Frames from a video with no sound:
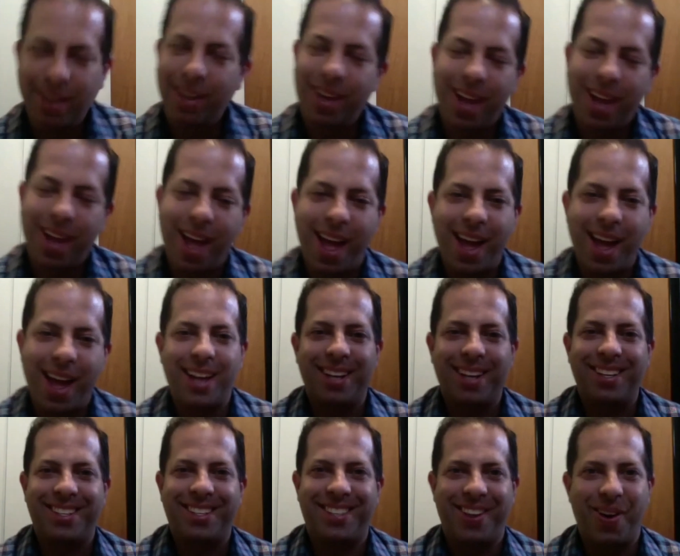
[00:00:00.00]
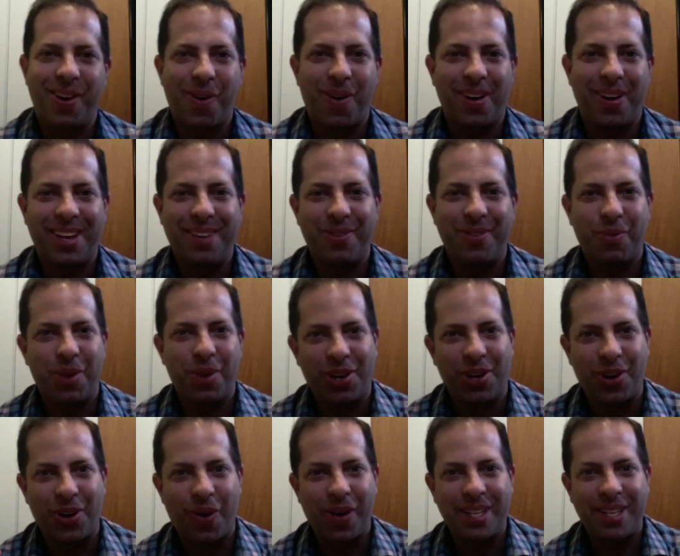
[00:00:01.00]
and, even when you're
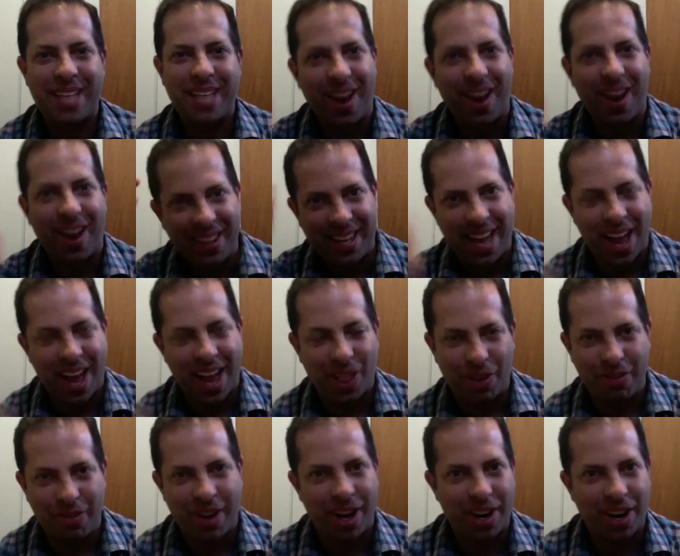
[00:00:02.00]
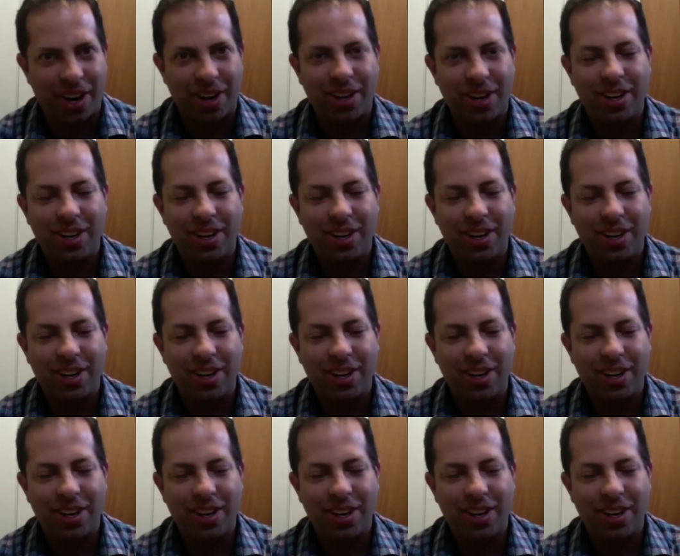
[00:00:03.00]
going down the elevator,